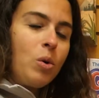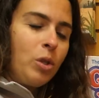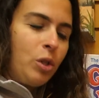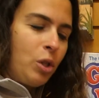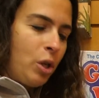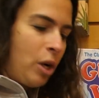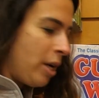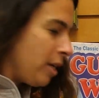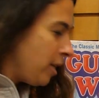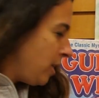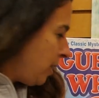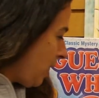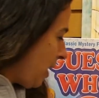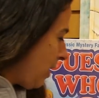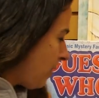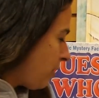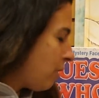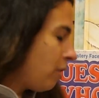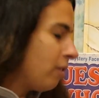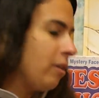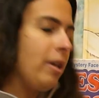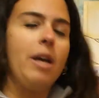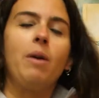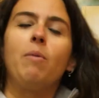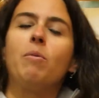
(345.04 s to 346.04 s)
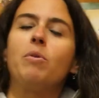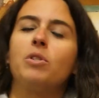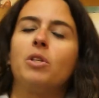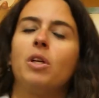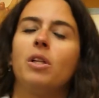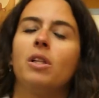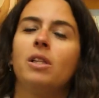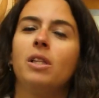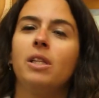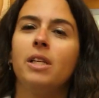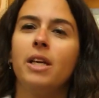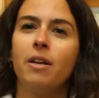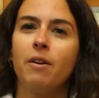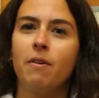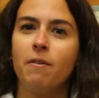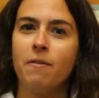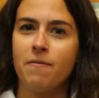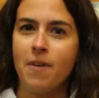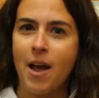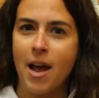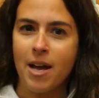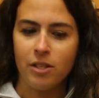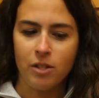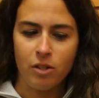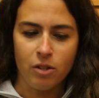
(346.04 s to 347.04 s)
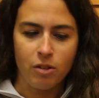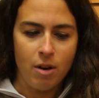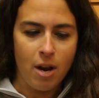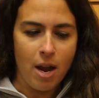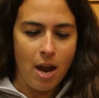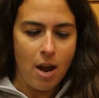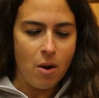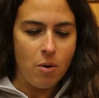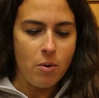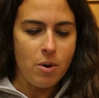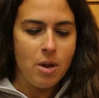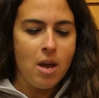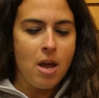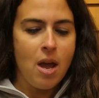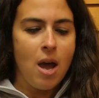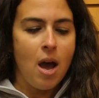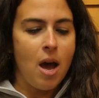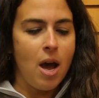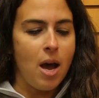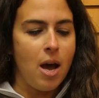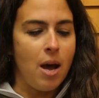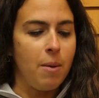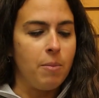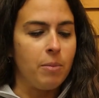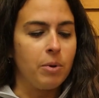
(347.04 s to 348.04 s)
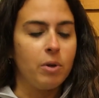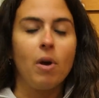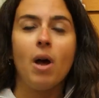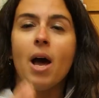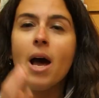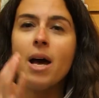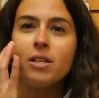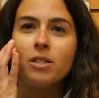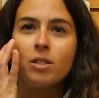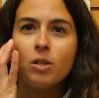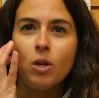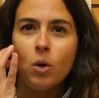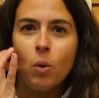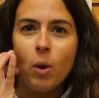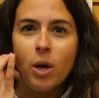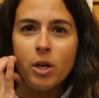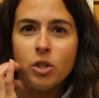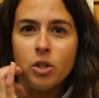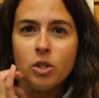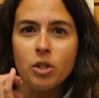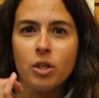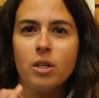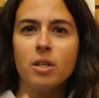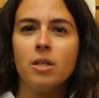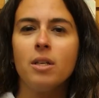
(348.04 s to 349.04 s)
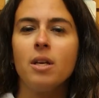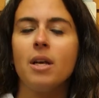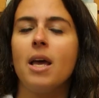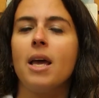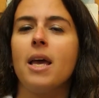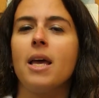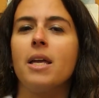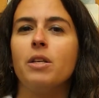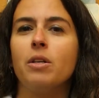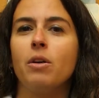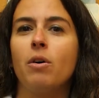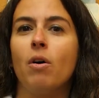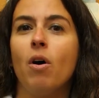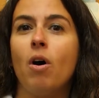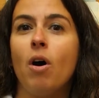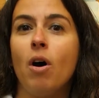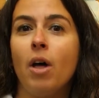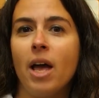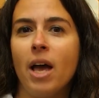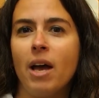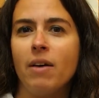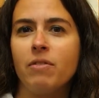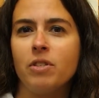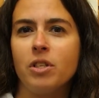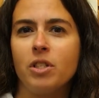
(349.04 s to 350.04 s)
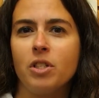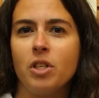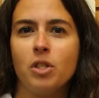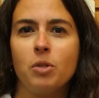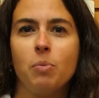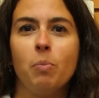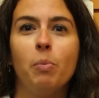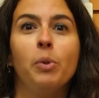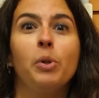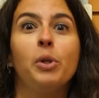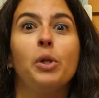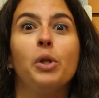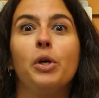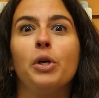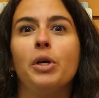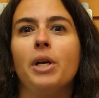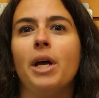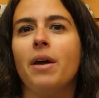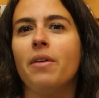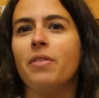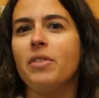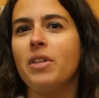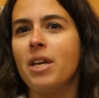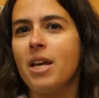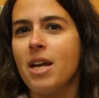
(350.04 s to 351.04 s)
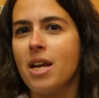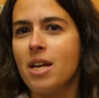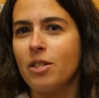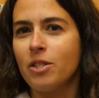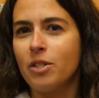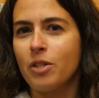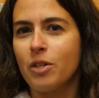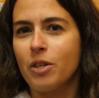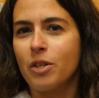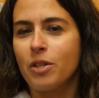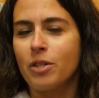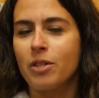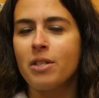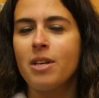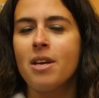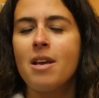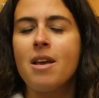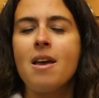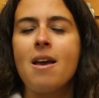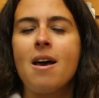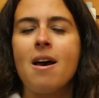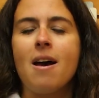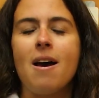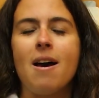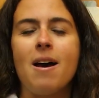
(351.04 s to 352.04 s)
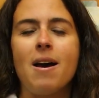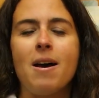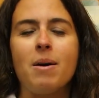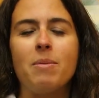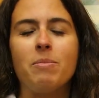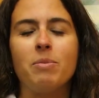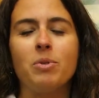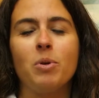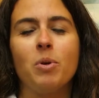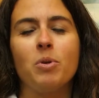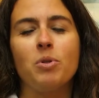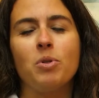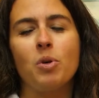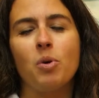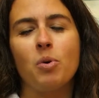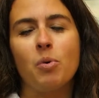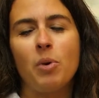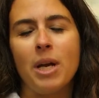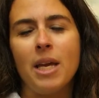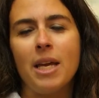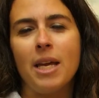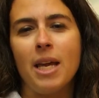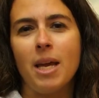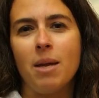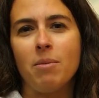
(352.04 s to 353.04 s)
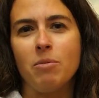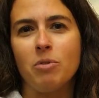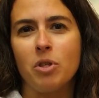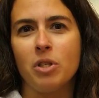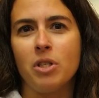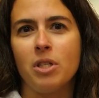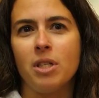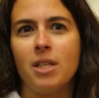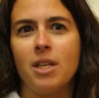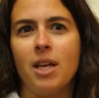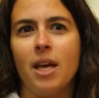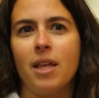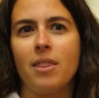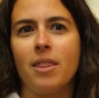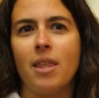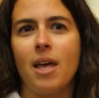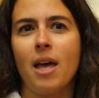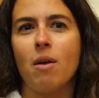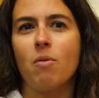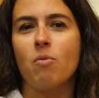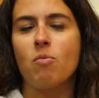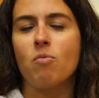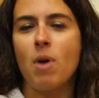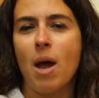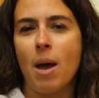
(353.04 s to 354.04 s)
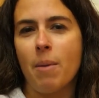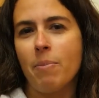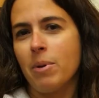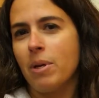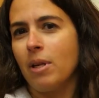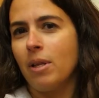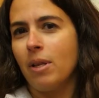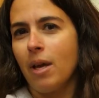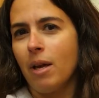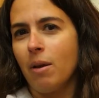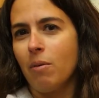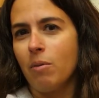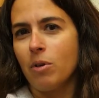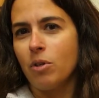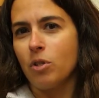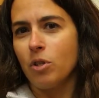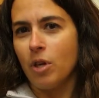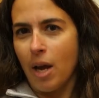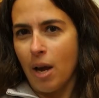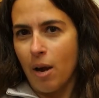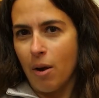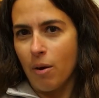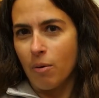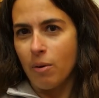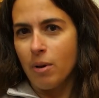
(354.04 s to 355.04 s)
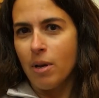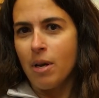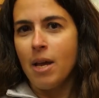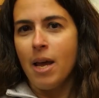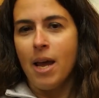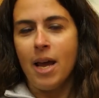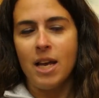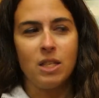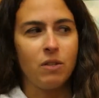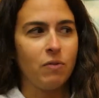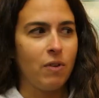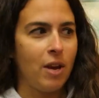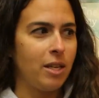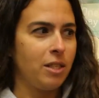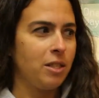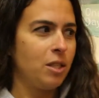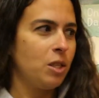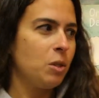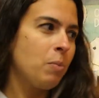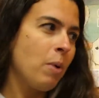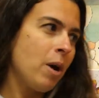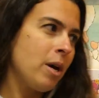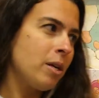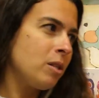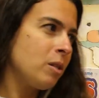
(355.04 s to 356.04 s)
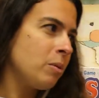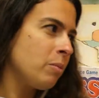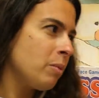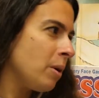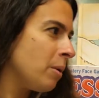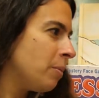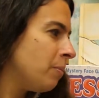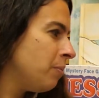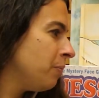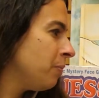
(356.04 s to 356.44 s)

trying to get their language a little faster out. You'll ask a question and you all have to just blurt out the answers. So it's a great game just to get that rapid language out as fast as possible.